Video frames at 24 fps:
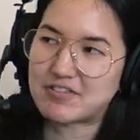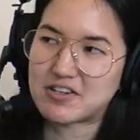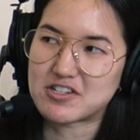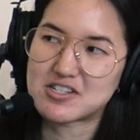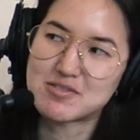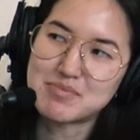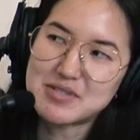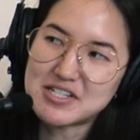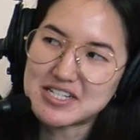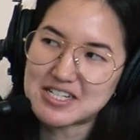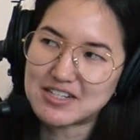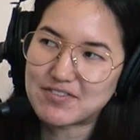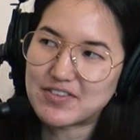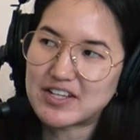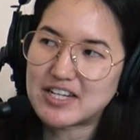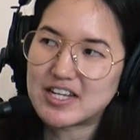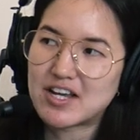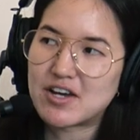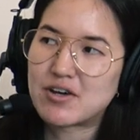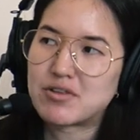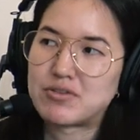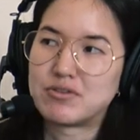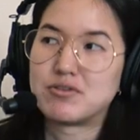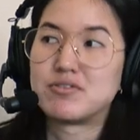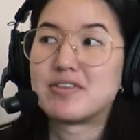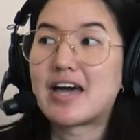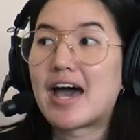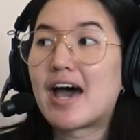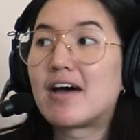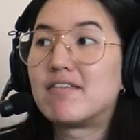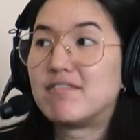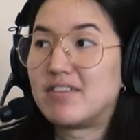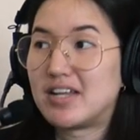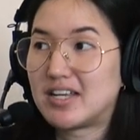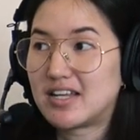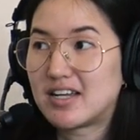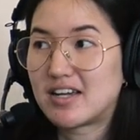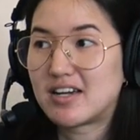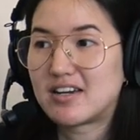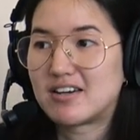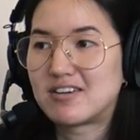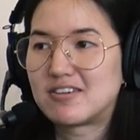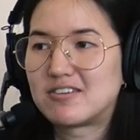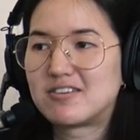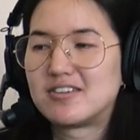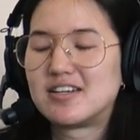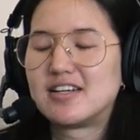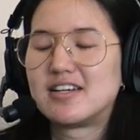first music video through that
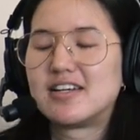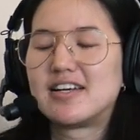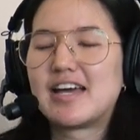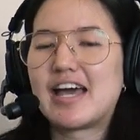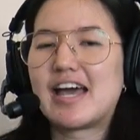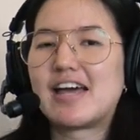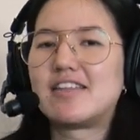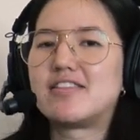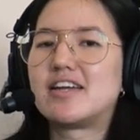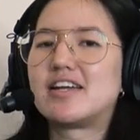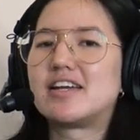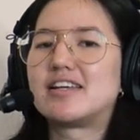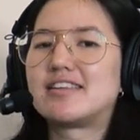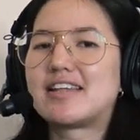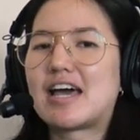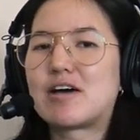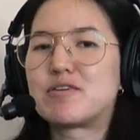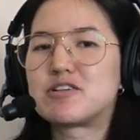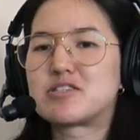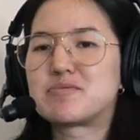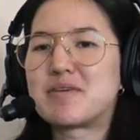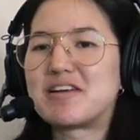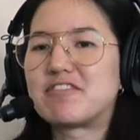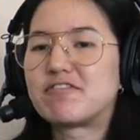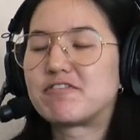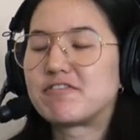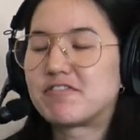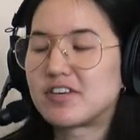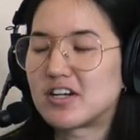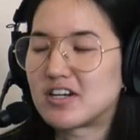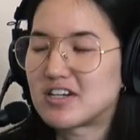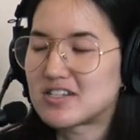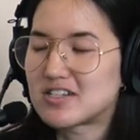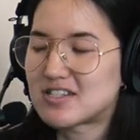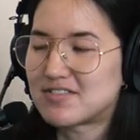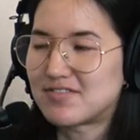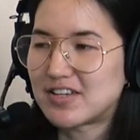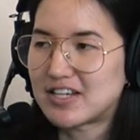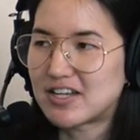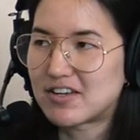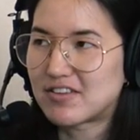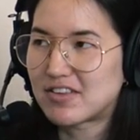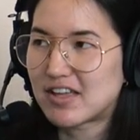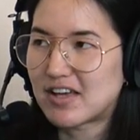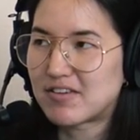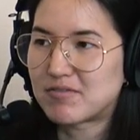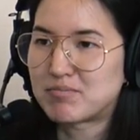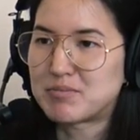video. And then that was my first
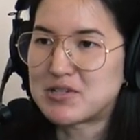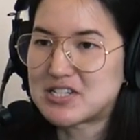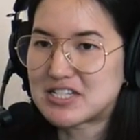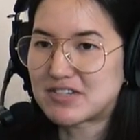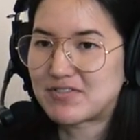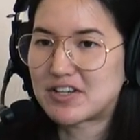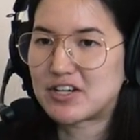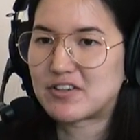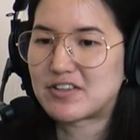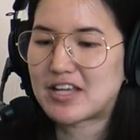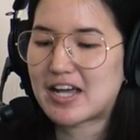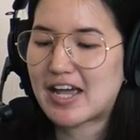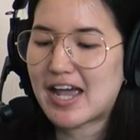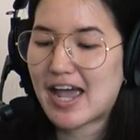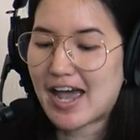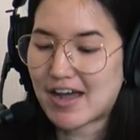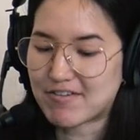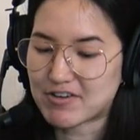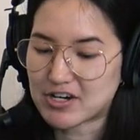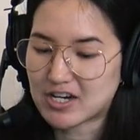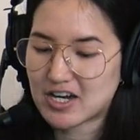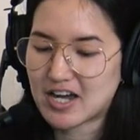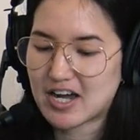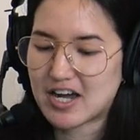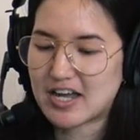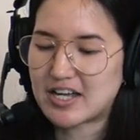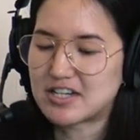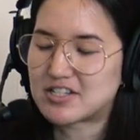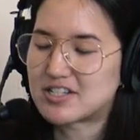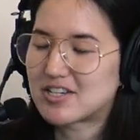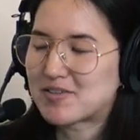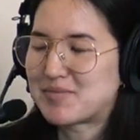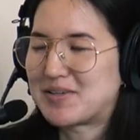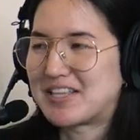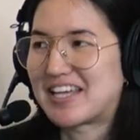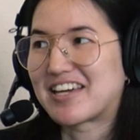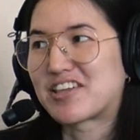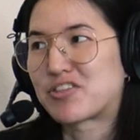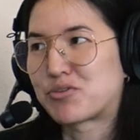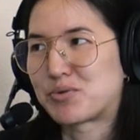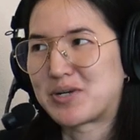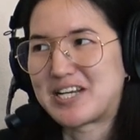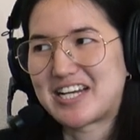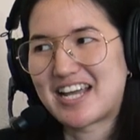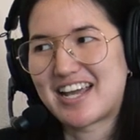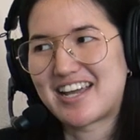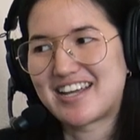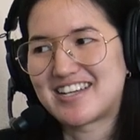video that music video that I ever cut. It took me like
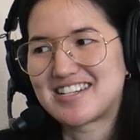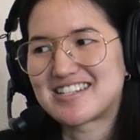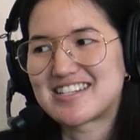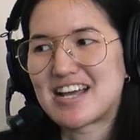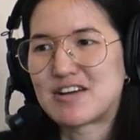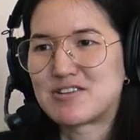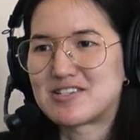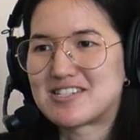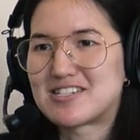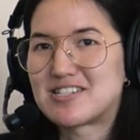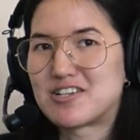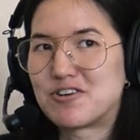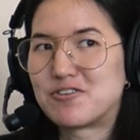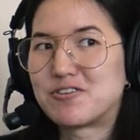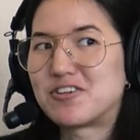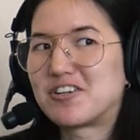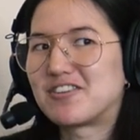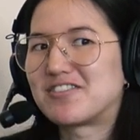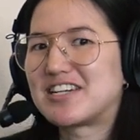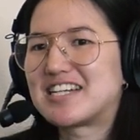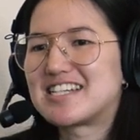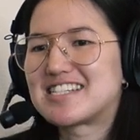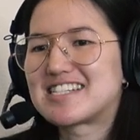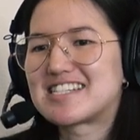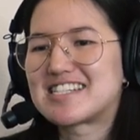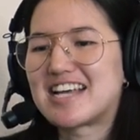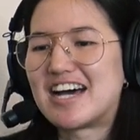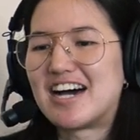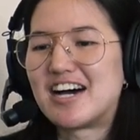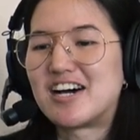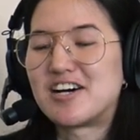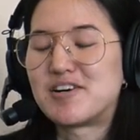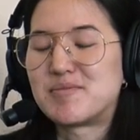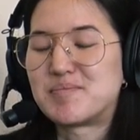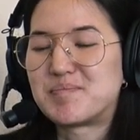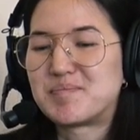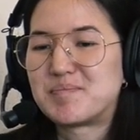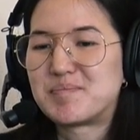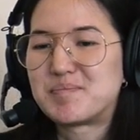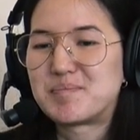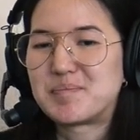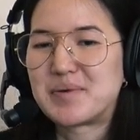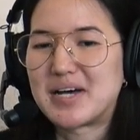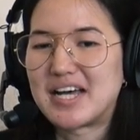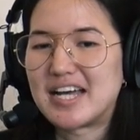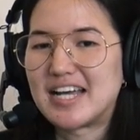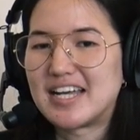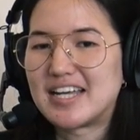three days. I was so nervous. Um,
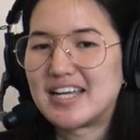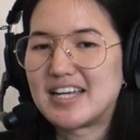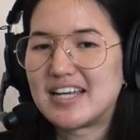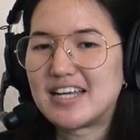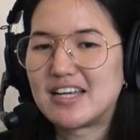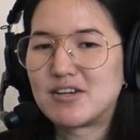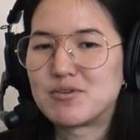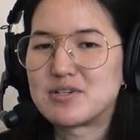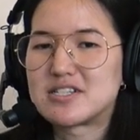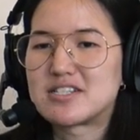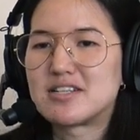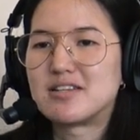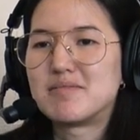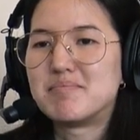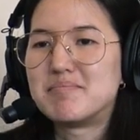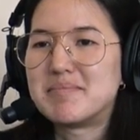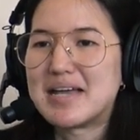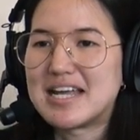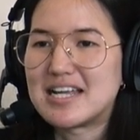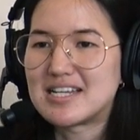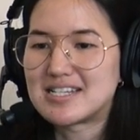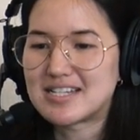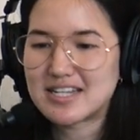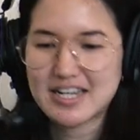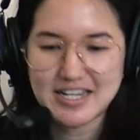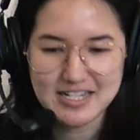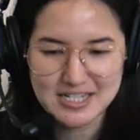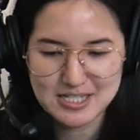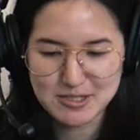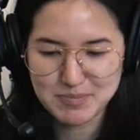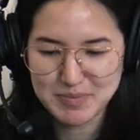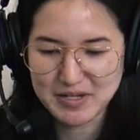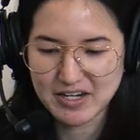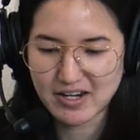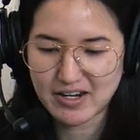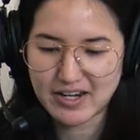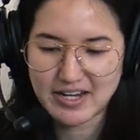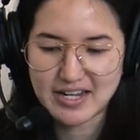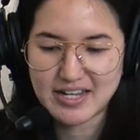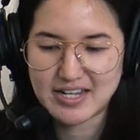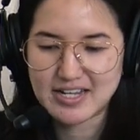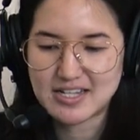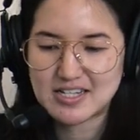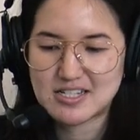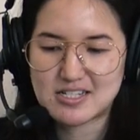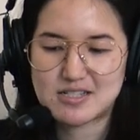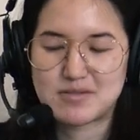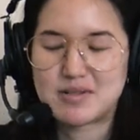but it was an amazing
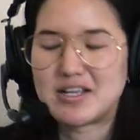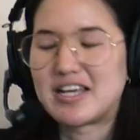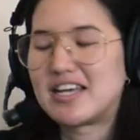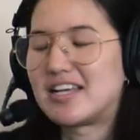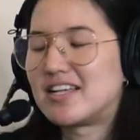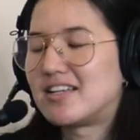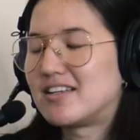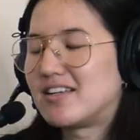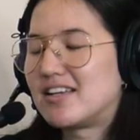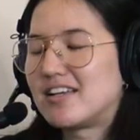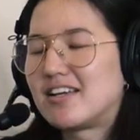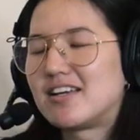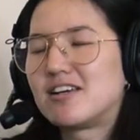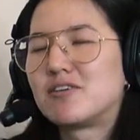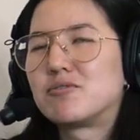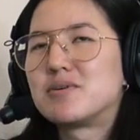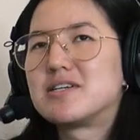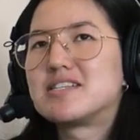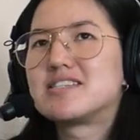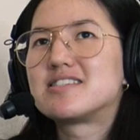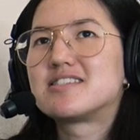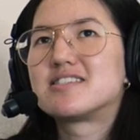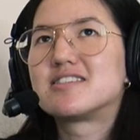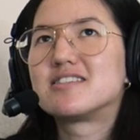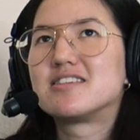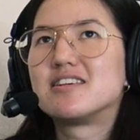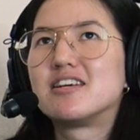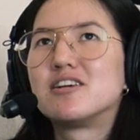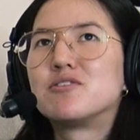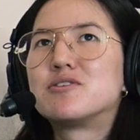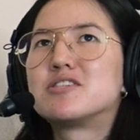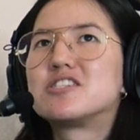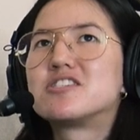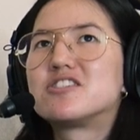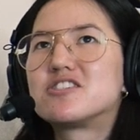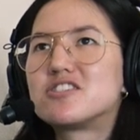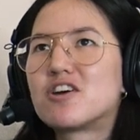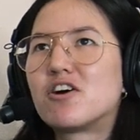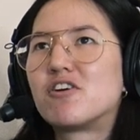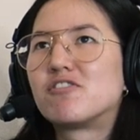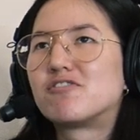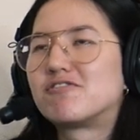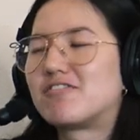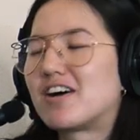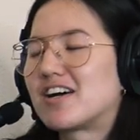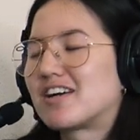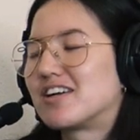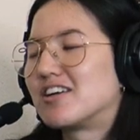experience. It it was it was so
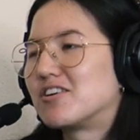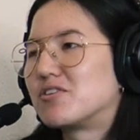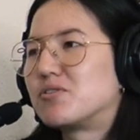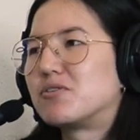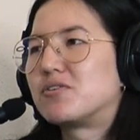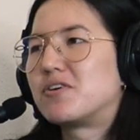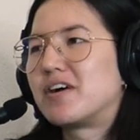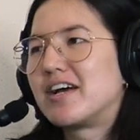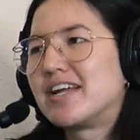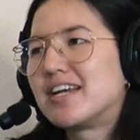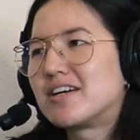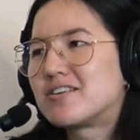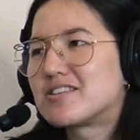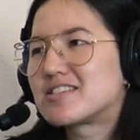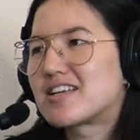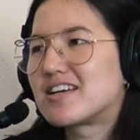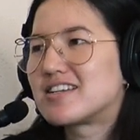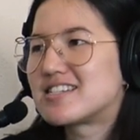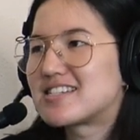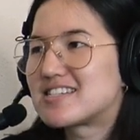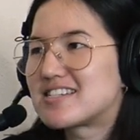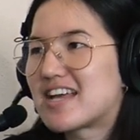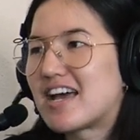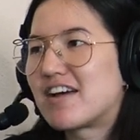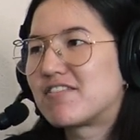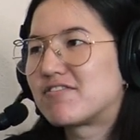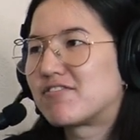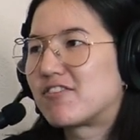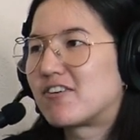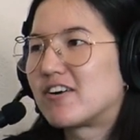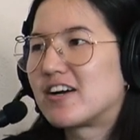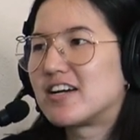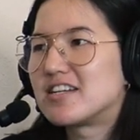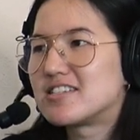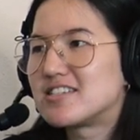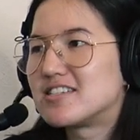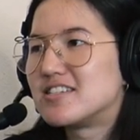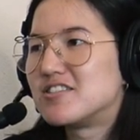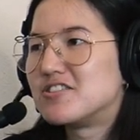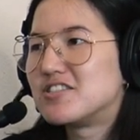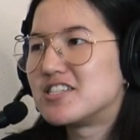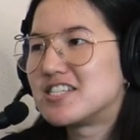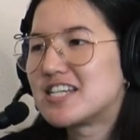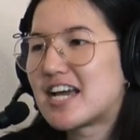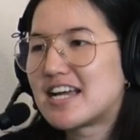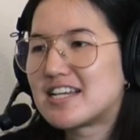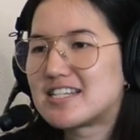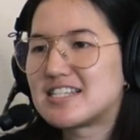fucking cool. And I was on set for it too,
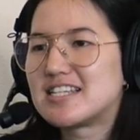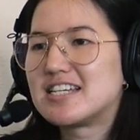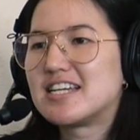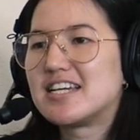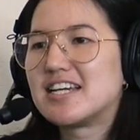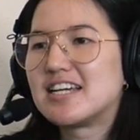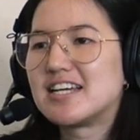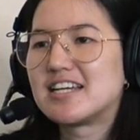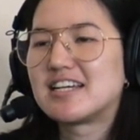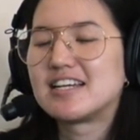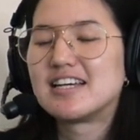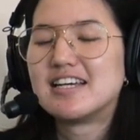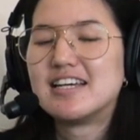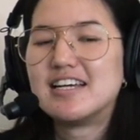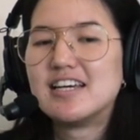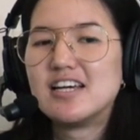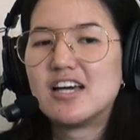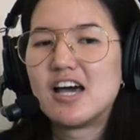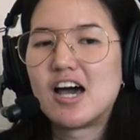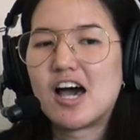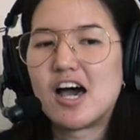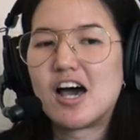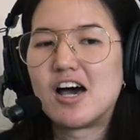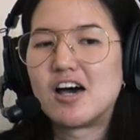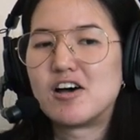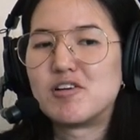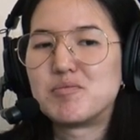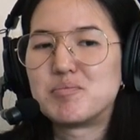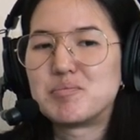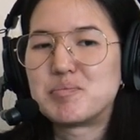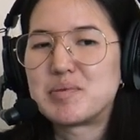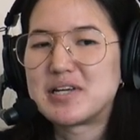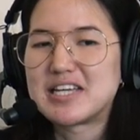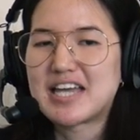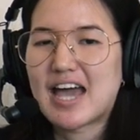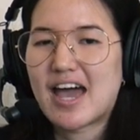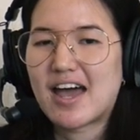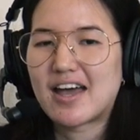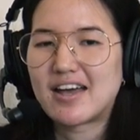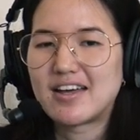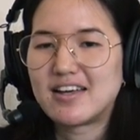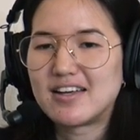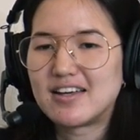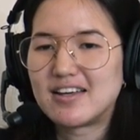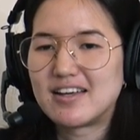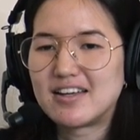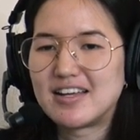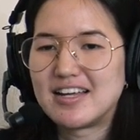DITing. Um, but yeah,
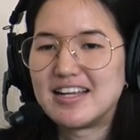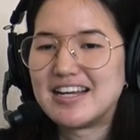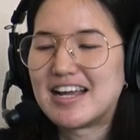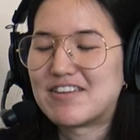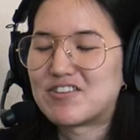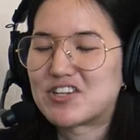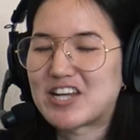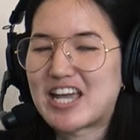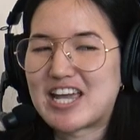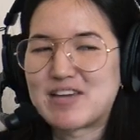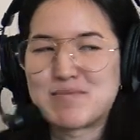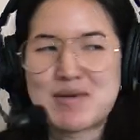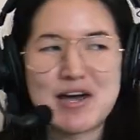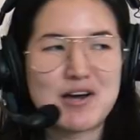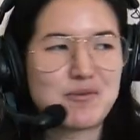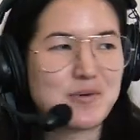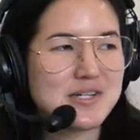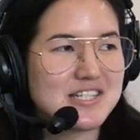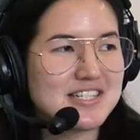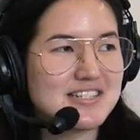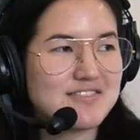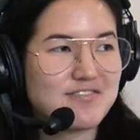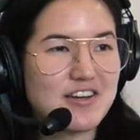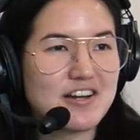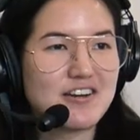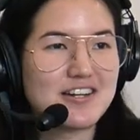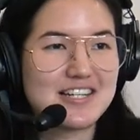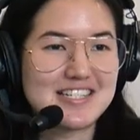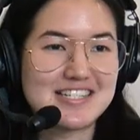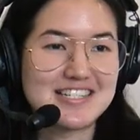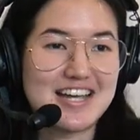it never came out, which is very